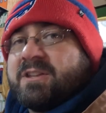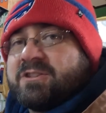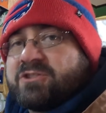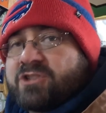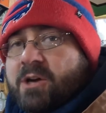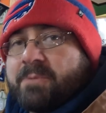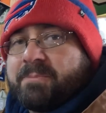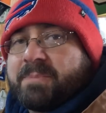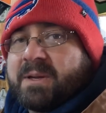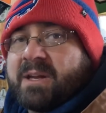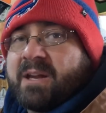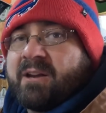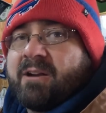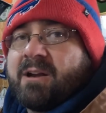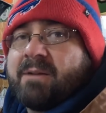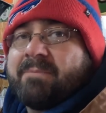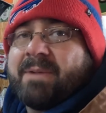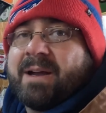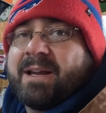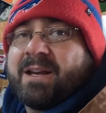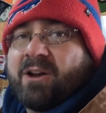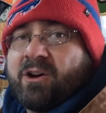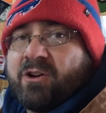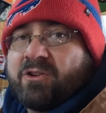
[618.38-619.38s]
in the Jump-N-Carry
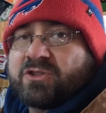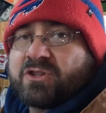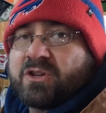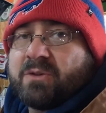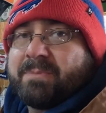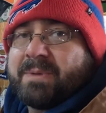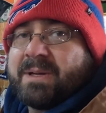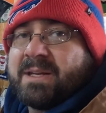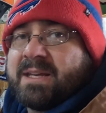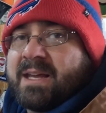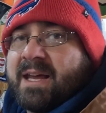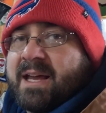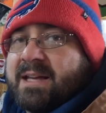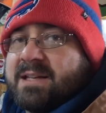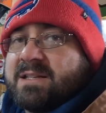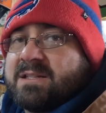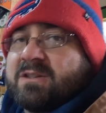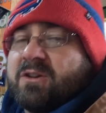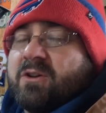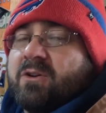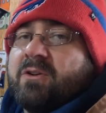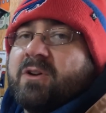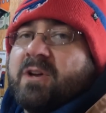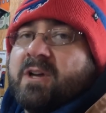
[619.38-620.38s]
might also be dead.
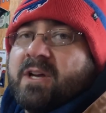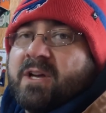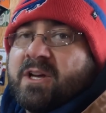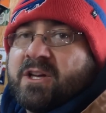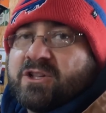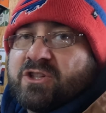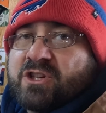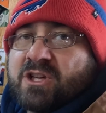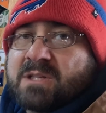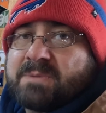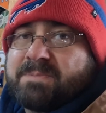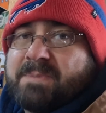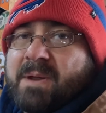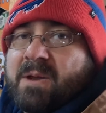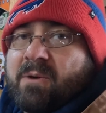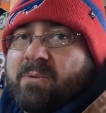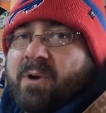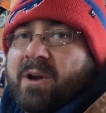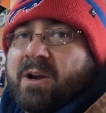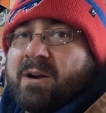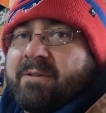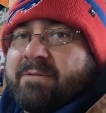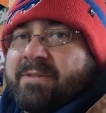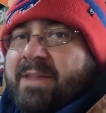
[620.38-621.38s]
So just be
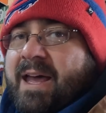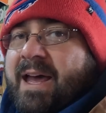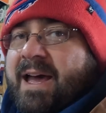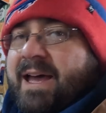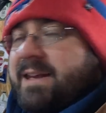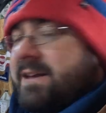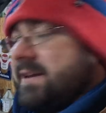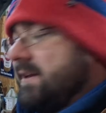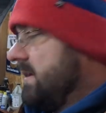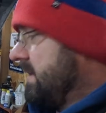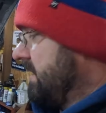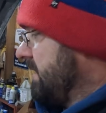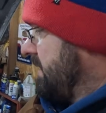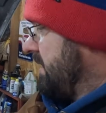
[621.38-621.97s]
aware of that.